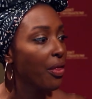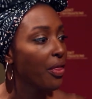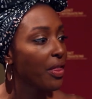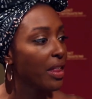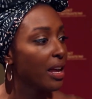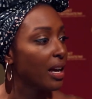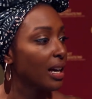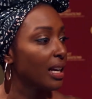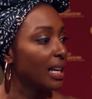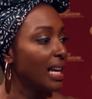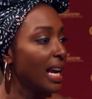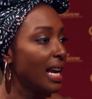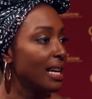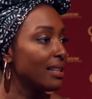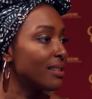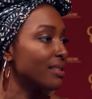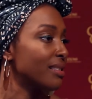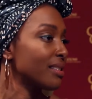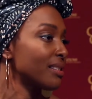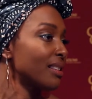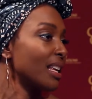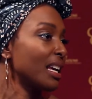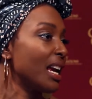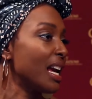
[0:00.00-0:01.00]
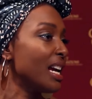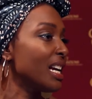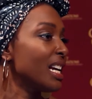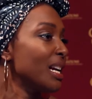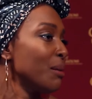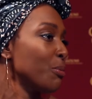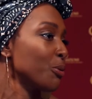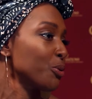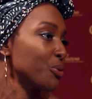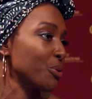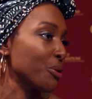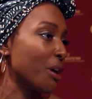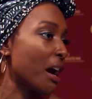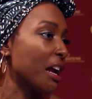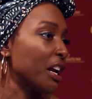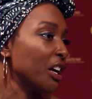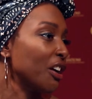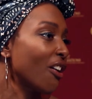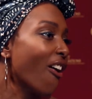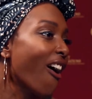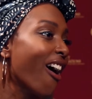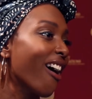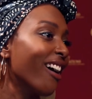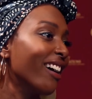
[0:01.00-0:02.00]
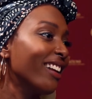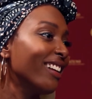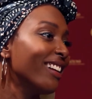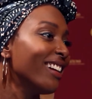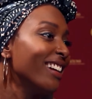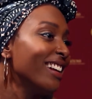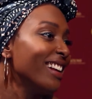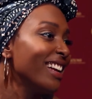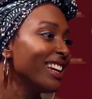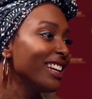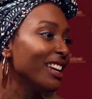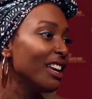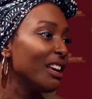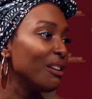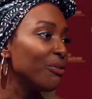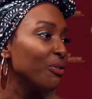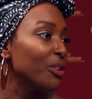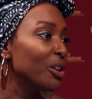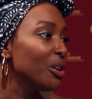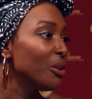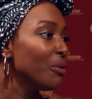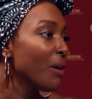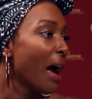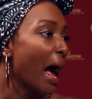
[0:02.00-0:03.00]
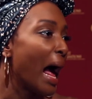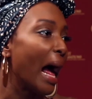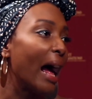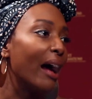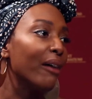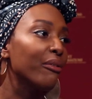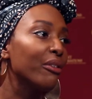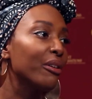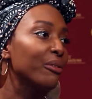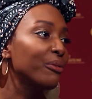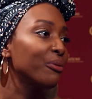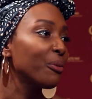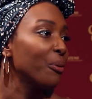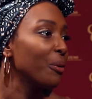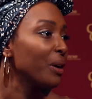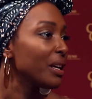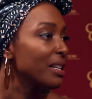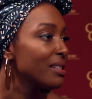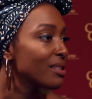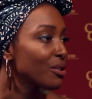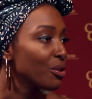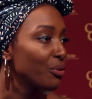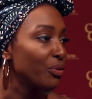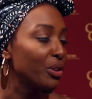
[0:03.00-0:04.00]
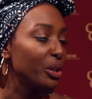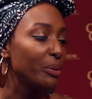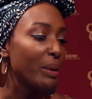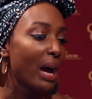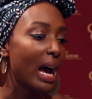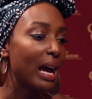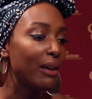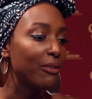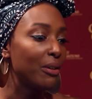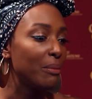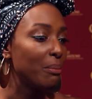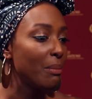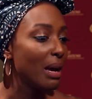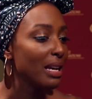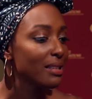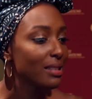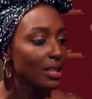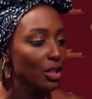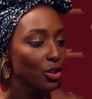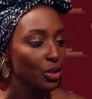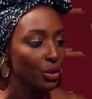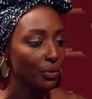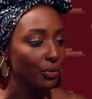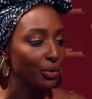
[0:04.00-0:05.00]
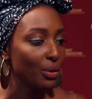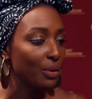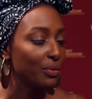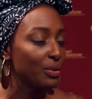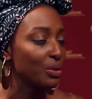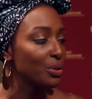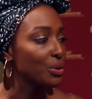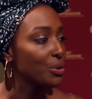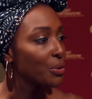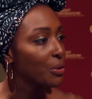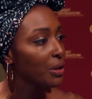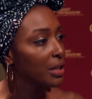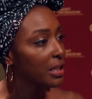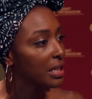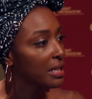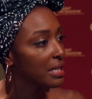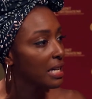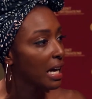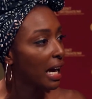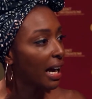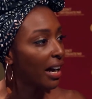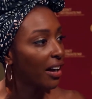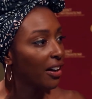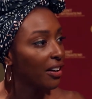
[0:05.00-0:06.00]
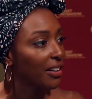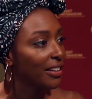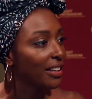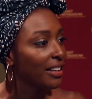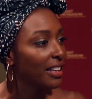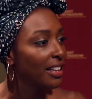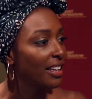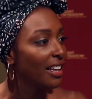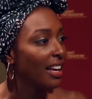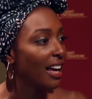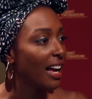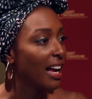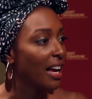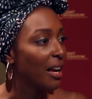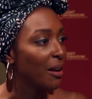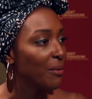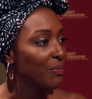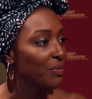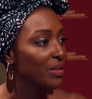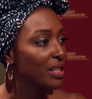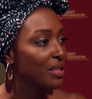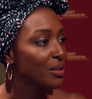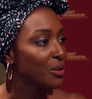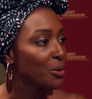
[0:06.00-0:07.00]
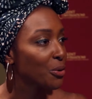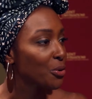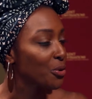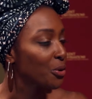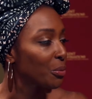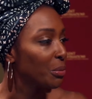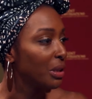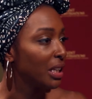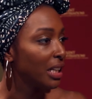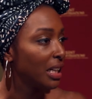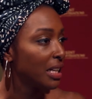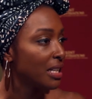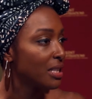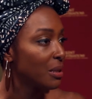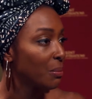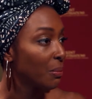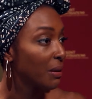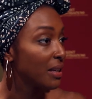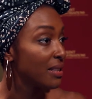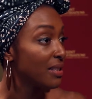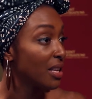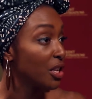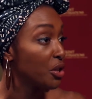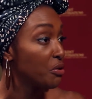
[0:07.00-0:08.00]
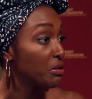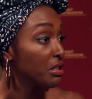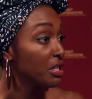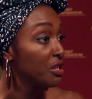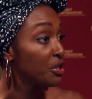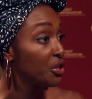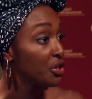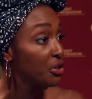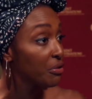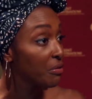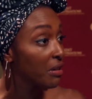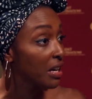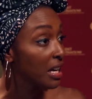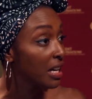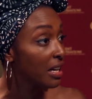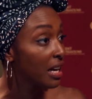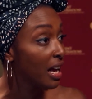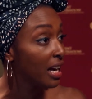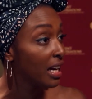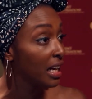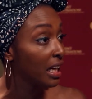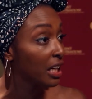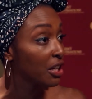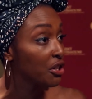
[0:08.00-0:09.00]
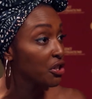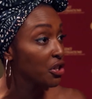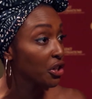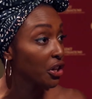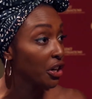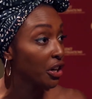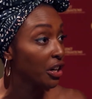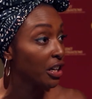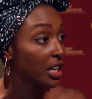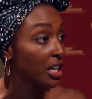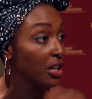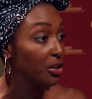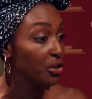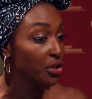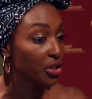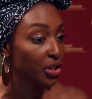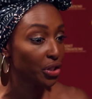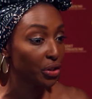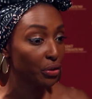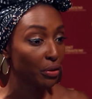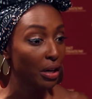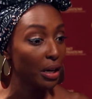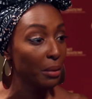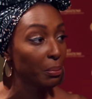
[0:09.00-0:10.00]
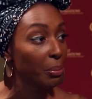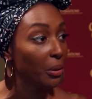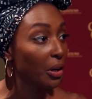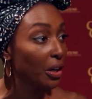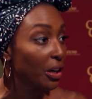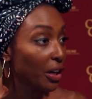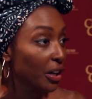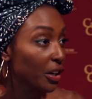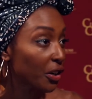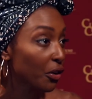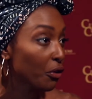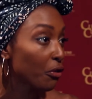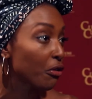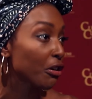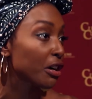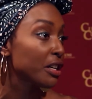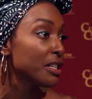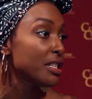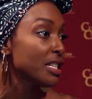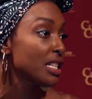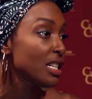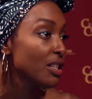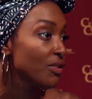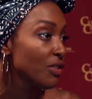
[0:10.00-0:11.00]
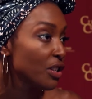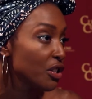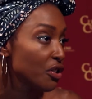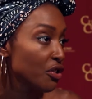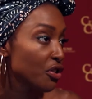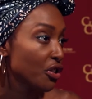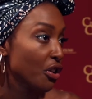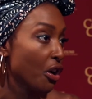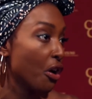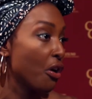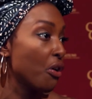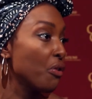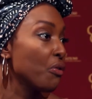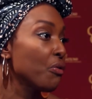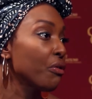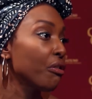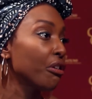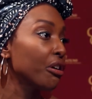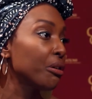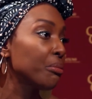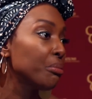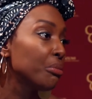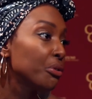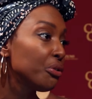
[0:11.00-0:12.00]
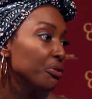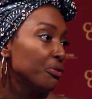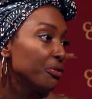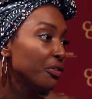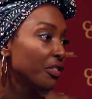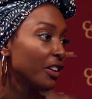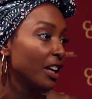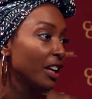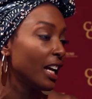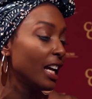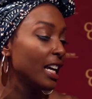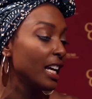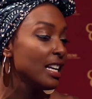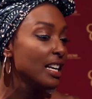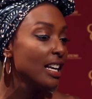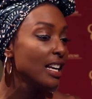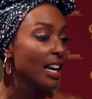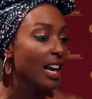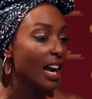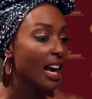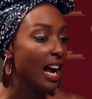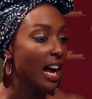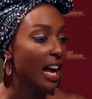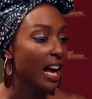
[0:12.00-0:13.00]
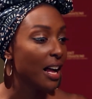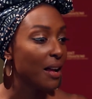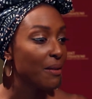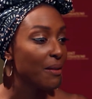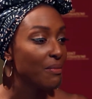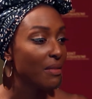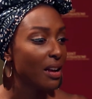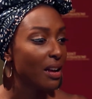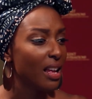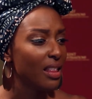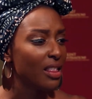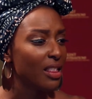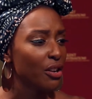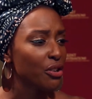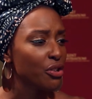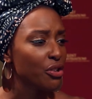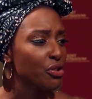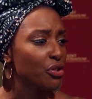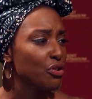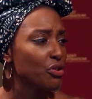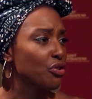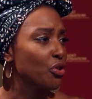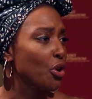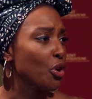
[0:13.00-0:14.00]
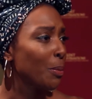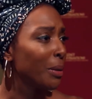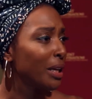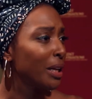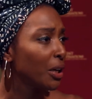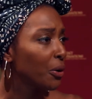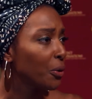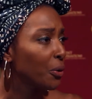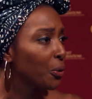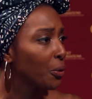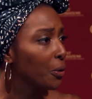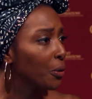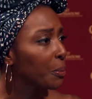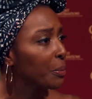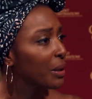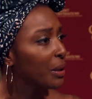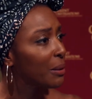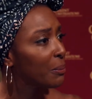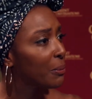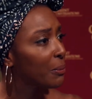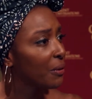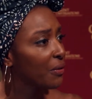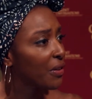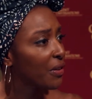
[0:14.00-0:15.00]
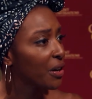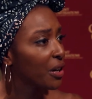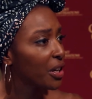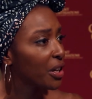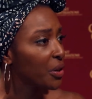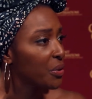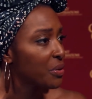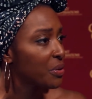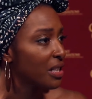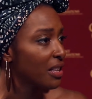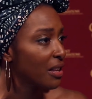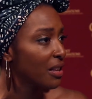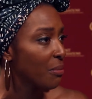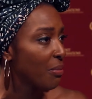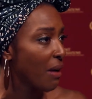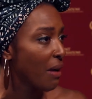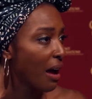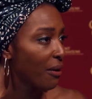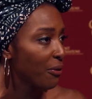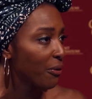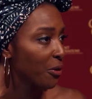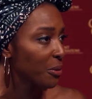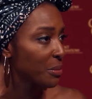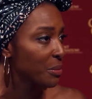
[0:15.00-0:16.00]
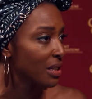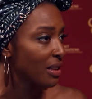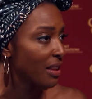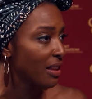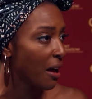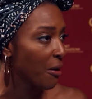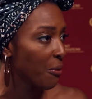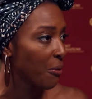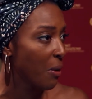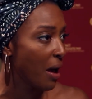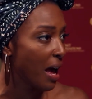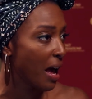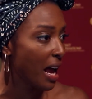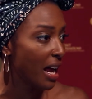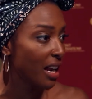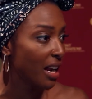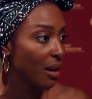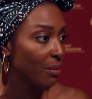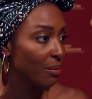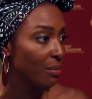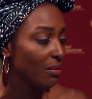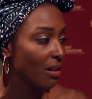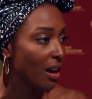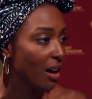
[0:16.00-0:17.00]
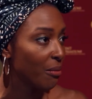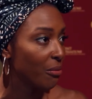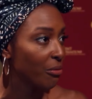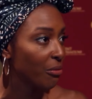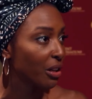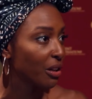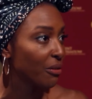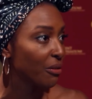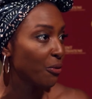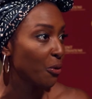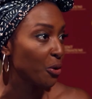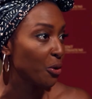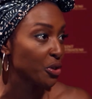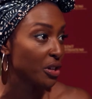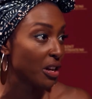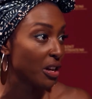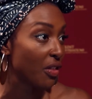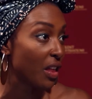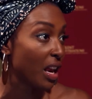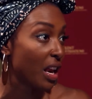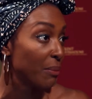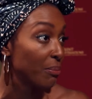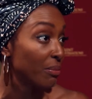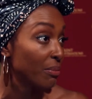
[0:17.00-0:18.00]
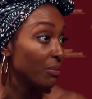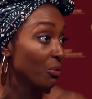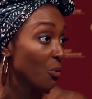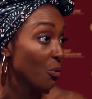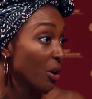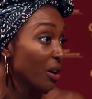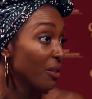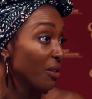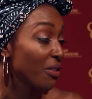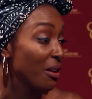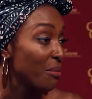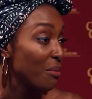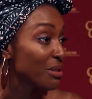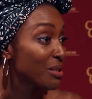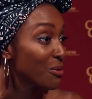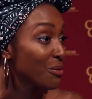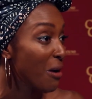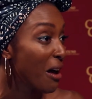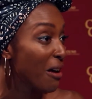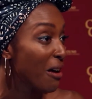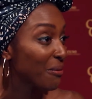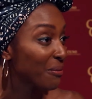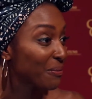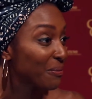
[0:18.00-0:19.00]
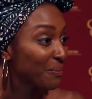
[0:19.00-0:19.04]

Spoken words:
the gatekeepers are kind of gone. If you have a voice, if you have a message, if you have a story to tell, social media is a place that you can do it, and it can turn into a book or a TV show or a movie. And there are just so many cool people that are using the platforms in that way, and I'm really fortunate that I'm one of them as well.